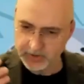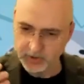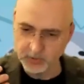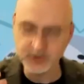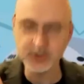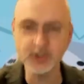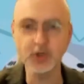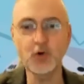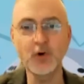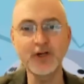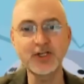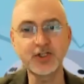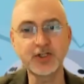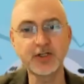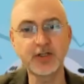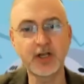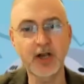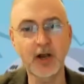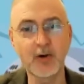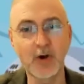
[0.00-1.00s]
there was a
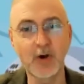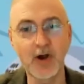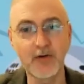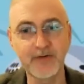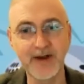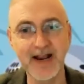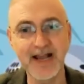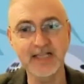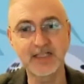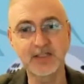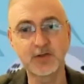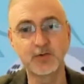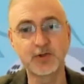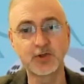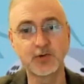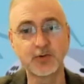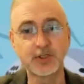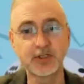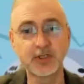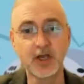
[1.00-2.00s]
question that I would often ask,
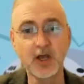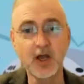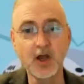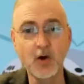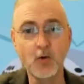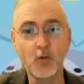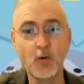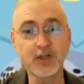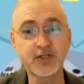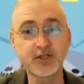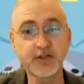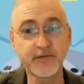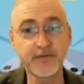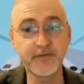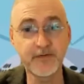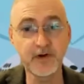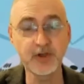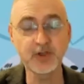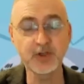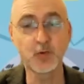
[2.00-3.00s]
which was, what's the
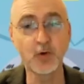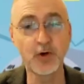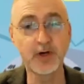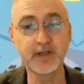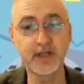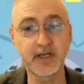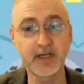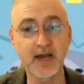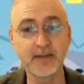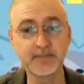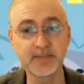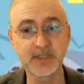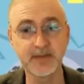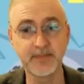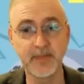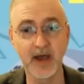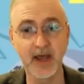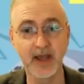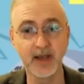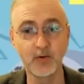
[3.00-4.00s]
first word that comes
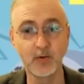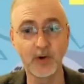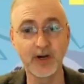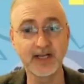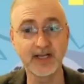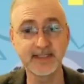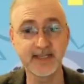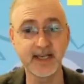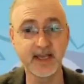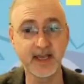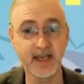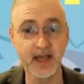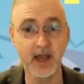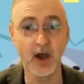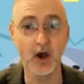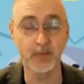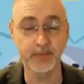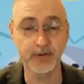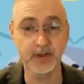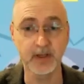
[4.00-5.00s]
to mind when I say
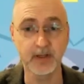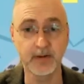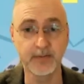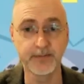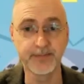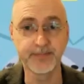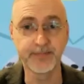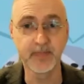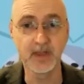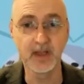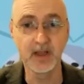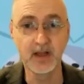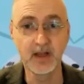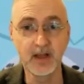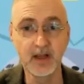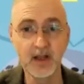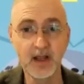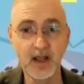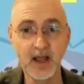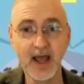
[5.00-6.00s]
ERP?
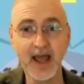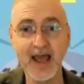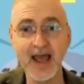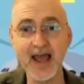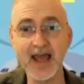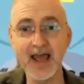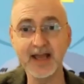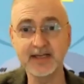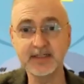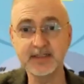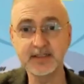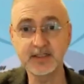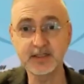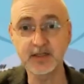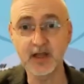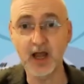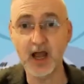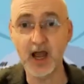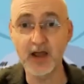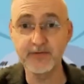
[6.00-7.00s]
And
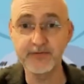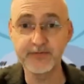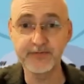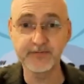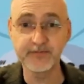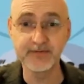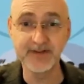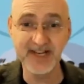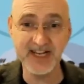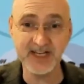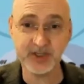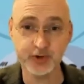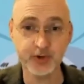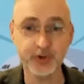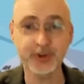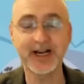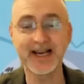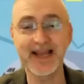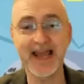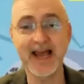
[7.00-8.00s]
I've
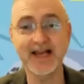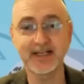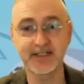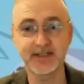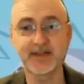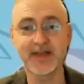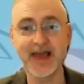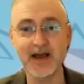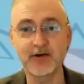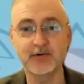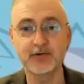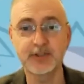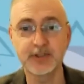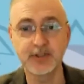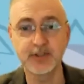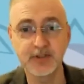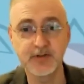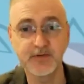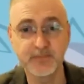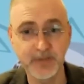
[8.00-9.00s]
literally asked
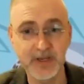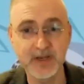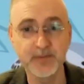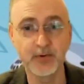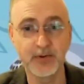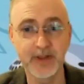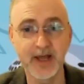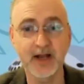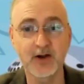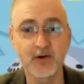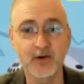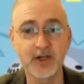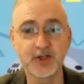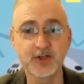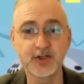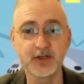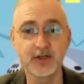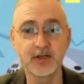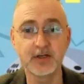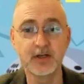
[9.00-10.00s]
thousands of people that
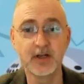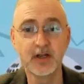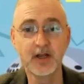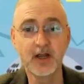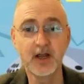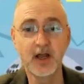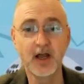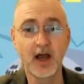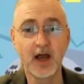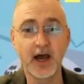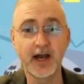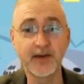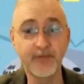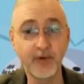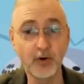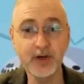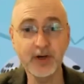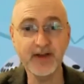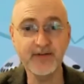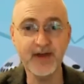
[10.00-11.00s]
question, and
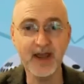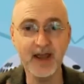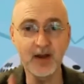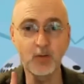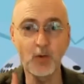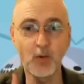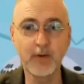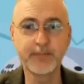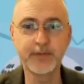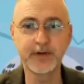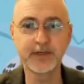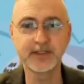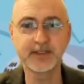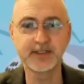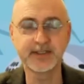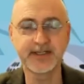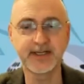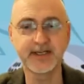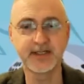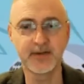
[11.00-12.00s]
I've only ever had one
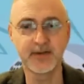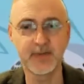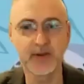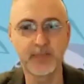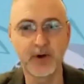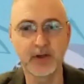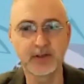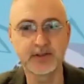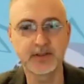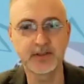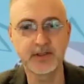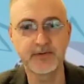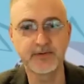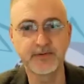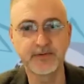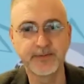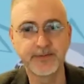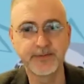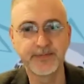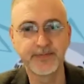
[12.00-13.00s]
person say something positive.